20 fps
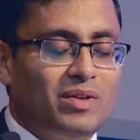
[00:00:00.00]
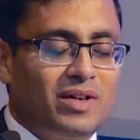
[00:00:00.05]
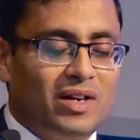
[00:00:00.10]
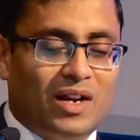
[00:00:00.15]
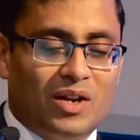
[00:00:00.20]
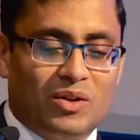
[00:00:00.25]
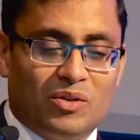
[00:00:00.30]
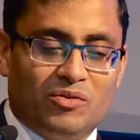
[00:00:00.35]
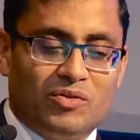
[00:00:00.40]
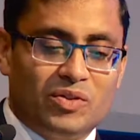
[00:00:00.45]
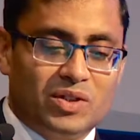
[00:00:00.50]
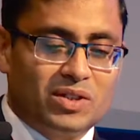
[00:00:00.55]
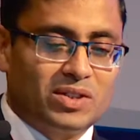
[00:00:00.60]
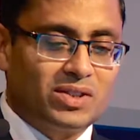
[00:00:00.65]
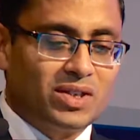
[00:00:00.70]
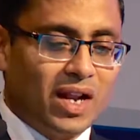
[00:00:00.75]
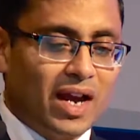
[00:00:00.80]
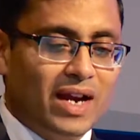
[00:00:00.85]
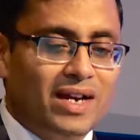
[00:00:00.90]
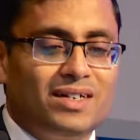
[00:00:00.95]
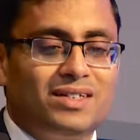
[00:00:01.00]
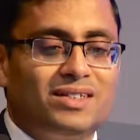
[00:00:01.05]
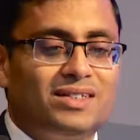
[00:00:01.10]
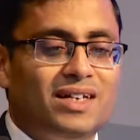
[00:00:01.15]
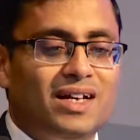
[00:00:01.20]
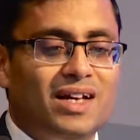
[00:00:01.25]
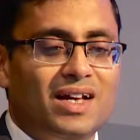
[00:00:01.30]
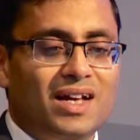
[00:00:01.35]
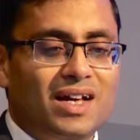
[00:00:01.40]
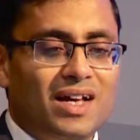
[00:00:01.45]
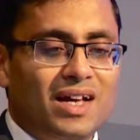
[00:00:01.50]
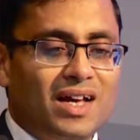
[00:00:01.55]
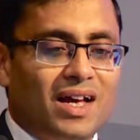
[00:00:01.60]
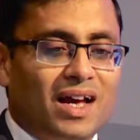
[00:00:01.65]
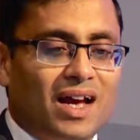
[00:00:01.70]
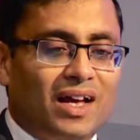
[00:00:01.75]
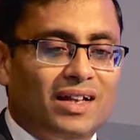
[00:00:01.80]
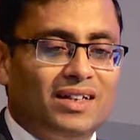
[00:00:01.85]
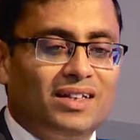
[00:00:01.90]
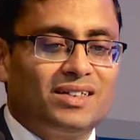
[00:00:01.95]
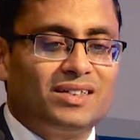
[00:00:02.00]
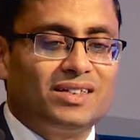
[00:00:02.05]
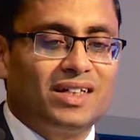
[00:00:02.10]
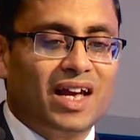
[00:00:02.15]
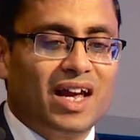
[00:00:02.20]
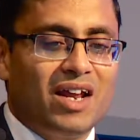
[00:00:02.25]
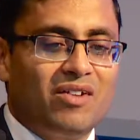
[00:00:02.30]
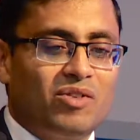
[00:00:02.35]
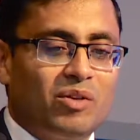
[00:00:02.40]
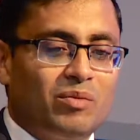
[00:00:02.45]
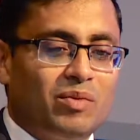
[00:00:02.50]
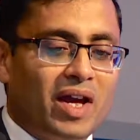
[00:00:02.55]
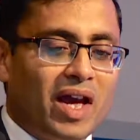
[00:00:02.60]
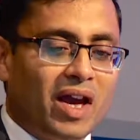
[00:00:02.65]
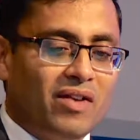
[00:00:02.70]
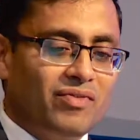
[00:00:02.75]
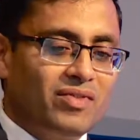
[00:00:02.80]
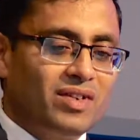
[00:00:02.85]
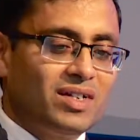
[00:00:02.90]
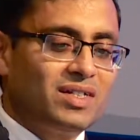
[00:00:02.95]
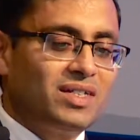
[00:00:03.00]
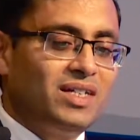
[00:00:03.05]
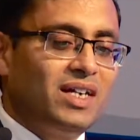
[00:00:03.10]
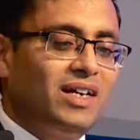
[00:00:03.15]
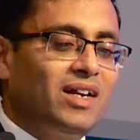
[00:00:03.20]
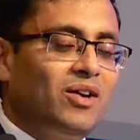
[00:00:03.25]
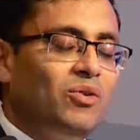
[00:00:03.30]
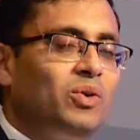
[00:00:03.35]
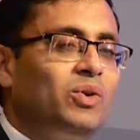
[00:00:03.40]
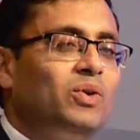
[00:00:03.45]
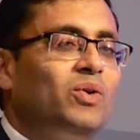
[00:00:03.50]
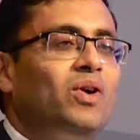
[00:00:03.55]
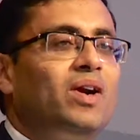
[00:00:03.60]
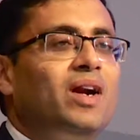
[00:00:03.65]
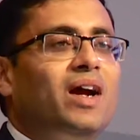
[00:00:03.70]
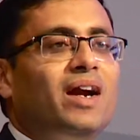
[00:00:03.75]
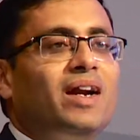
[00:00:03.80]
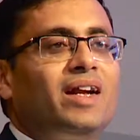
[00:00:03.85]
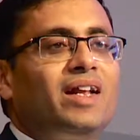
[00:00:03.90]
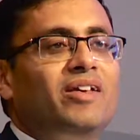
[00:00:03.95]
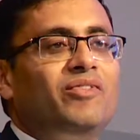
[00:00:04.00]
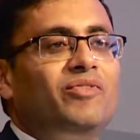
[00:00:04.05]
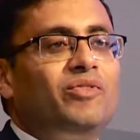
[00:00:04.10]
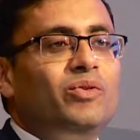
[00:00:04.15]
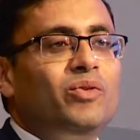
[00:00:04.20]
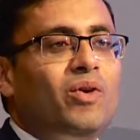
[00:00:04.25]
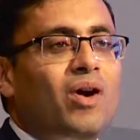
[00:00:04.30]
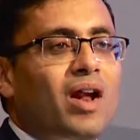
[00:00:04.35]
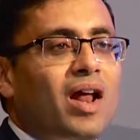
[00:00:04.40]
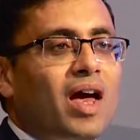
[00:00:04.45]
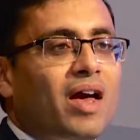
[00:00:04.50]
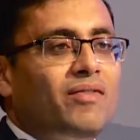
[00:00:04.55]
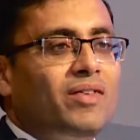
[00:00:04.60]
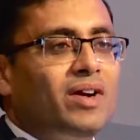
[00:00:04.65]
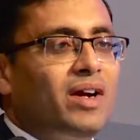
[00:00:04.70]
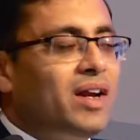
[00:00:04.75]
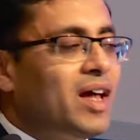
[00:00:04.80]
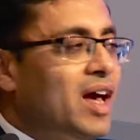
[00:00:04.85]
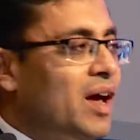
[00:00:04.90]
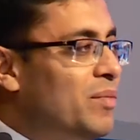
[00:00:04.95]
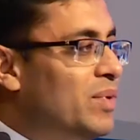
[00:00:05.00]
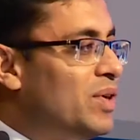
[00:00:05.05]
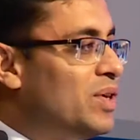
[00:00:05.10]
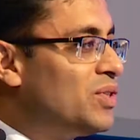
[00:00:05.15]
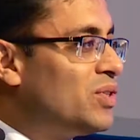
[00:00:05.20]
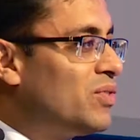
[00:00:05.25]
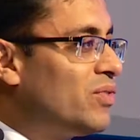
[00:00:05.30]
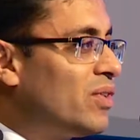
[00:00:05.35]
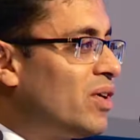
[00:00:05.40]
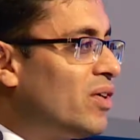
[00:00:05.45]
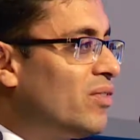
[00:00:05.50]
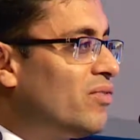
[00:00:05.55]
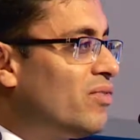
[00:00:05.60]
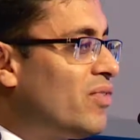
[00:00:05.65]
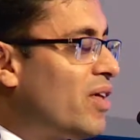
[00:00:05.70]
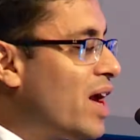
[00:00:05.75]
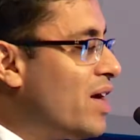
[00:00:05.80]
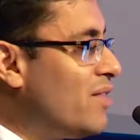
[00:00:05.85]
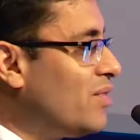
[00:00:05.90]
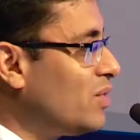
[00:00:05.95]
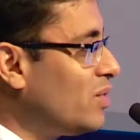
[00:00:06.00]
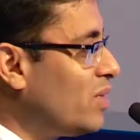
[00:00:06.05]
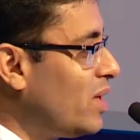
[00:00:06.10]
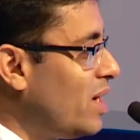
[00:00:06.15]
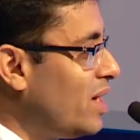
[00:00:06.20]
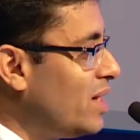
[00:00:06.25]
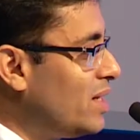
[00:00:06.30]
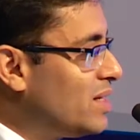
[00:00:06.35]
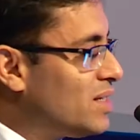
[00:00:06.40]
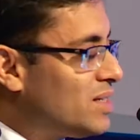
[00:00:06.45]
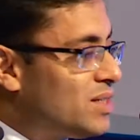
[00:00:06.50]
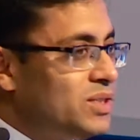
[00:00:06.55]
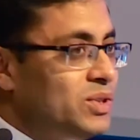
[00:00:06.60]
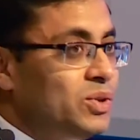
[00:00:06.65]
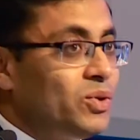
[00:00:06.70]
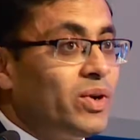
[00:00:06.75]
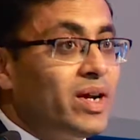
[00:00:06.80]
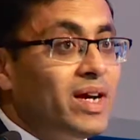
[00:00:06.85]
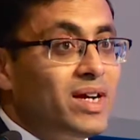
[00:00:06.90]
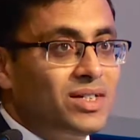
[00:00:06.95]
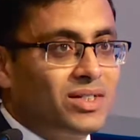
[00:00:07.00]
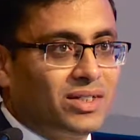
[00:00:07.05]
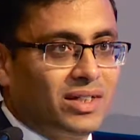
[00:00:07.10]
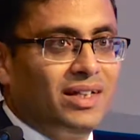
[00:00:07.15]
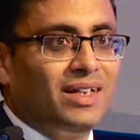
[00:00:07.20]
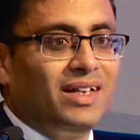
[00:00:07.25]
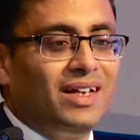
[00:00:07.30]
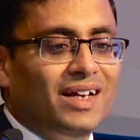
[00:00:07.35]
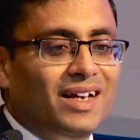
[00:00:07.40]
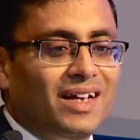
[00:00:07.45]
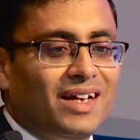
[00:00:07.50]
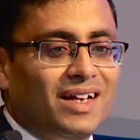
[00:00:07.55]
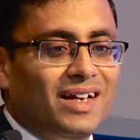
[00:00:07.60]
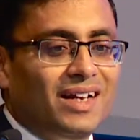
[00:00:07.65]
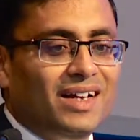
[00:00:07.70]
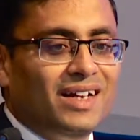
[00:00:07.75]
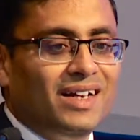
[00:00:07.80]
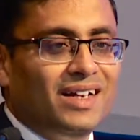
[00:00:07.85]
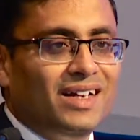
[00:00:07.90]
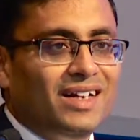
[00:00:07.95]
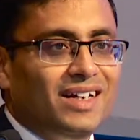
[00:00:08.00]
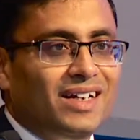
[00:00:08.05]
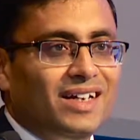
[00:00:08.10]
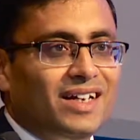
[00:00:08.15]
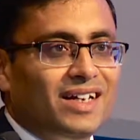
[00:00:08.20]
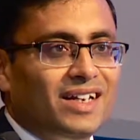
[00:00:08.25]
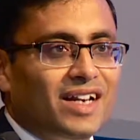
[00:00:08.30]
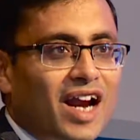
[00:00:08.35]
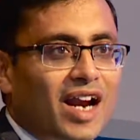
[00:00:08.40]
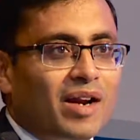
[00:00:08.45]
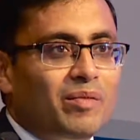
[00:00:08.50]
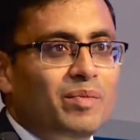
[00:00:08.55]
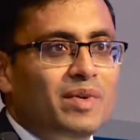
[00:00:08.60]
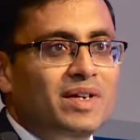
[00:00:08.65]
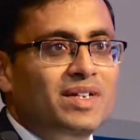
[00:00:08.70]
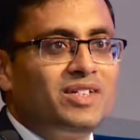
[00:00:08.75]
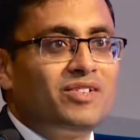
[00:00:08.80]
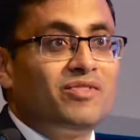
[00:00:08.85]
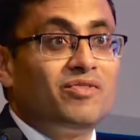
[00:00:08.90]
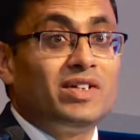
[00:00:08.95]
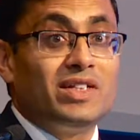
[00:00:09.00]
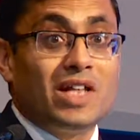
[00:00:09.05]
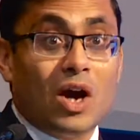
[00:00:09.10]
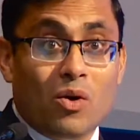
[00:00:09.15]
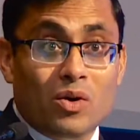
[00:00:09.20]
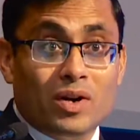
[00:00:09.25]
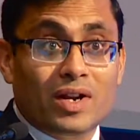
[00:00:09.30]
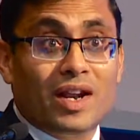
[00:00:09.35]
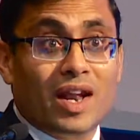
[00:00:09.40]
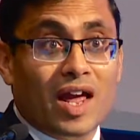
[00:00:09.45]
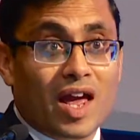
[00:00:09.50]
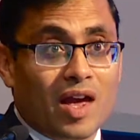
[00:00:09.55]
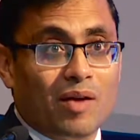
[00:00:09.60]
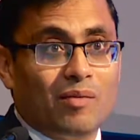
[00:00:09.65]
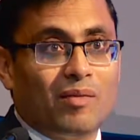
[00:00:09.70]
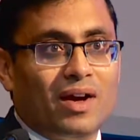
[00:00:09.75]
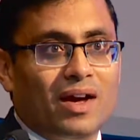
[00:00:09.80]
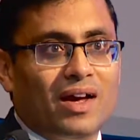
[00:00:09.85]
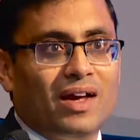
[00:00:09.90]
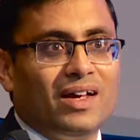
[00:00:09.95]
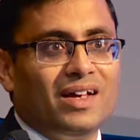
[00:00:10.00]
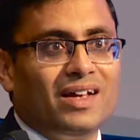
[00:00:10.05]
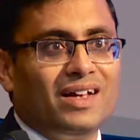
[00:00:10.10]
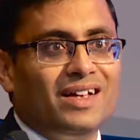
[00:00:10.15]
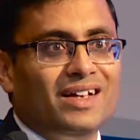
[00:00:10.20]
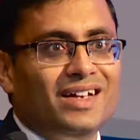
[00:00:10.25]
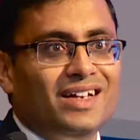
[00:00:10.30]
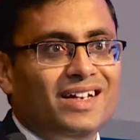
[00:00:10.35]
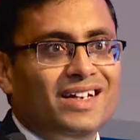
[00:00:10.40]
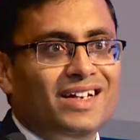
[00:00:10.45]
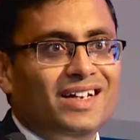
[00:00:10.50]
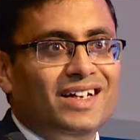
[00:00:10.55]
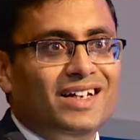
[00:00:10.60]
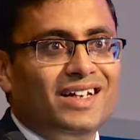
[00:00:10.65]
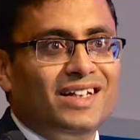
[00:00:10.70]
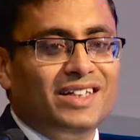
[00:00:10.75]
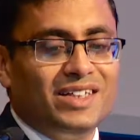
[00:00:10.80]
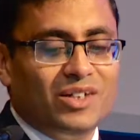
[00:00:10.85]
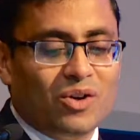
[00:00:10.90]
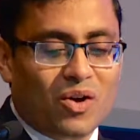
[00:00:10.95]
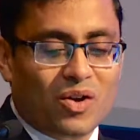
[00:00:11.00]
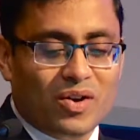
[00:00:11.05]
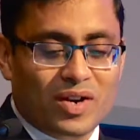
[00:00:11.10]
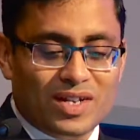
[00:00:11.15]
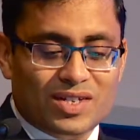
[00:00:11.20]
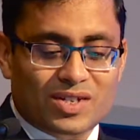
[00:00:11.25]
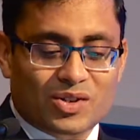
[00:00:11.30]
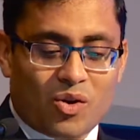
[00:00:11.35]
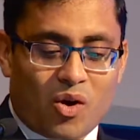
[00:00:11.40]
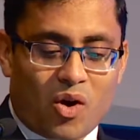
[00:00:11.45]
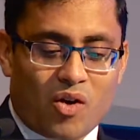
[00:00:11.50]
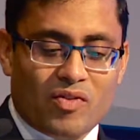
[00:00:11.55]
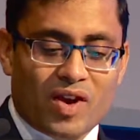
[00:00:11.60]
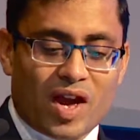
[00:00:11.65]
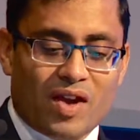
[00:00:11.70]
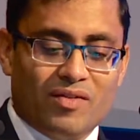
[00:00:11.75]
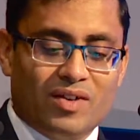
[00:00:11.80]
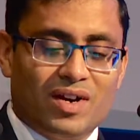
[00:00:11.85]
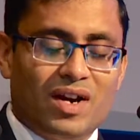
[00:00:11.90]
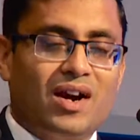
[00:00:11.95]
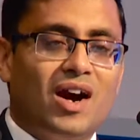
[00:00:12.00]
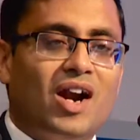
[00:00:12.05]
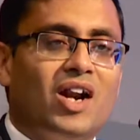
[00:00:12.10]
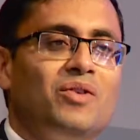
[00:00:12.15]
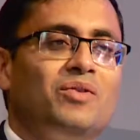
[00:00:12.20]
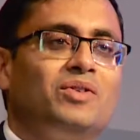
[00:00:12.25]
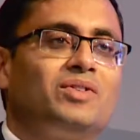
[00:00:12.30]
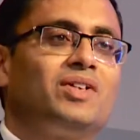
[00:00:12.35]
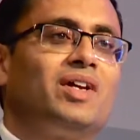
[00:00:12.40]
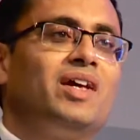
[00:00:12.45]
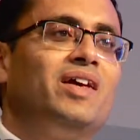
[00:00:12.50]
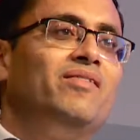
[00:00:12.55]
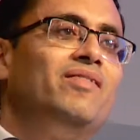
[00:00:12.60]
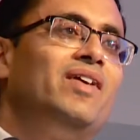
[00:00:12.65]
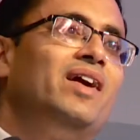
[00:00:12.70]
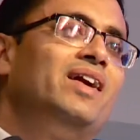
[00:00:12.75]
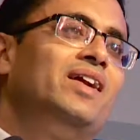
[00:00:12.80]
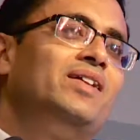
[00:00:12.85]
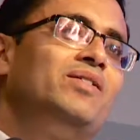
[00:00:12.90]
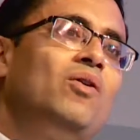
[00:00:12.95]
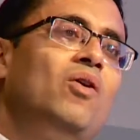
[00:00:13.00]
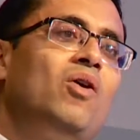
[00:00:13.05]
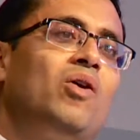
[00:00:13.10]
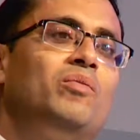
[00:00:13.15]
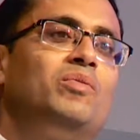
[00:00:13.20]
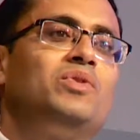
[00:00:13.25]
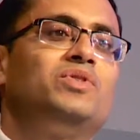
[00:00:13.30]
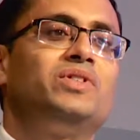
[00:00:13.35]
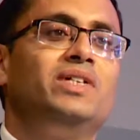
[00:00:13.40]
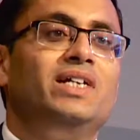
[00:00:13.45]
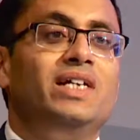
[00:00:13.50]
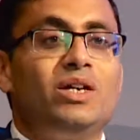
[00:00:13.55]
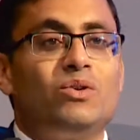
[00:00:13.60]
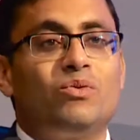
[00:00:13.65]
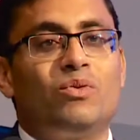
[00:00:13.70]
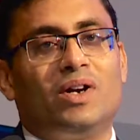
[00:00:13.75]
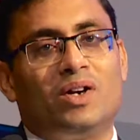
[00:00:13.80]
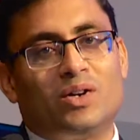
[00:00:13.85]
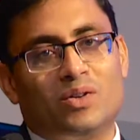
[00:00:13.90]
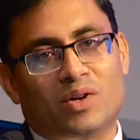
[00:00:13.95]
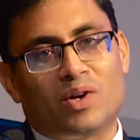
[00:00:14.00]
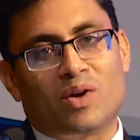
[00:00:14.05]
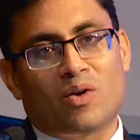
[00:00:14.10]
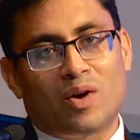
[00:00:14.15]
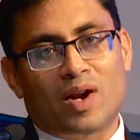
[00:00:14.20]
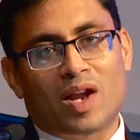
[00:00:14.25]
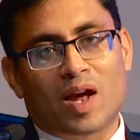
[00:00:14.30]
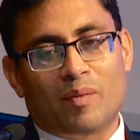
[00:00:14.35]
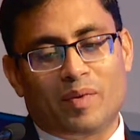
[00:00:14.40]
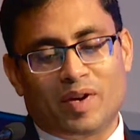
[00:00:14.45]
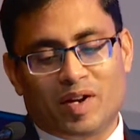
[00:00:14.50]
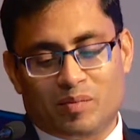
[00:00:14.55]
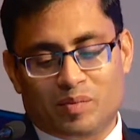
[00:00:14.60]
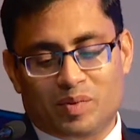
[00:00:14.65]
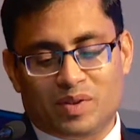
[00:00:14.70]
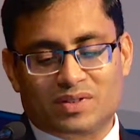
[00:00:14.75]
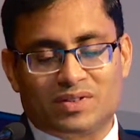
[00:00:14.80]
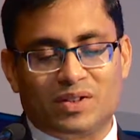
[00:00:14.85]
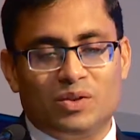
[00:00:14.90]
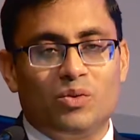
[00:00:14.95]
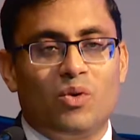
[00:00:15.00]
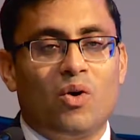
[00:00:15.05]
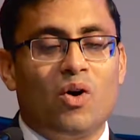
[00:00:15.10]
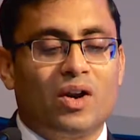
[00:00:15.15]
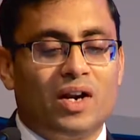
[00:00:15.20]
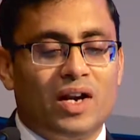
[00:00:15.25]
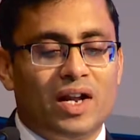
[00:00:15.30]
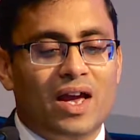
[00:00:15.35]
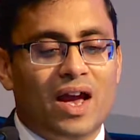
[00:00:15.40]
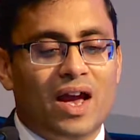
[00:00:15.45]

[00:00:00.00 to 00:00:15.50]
telling in future slides. And this is again from the Haffner's data, who told that if you are having a diabetes of around 5 to 8 years duration, that means without an MI, your risk of having a cardiovascular event is almost equal to a non-diabetic person who already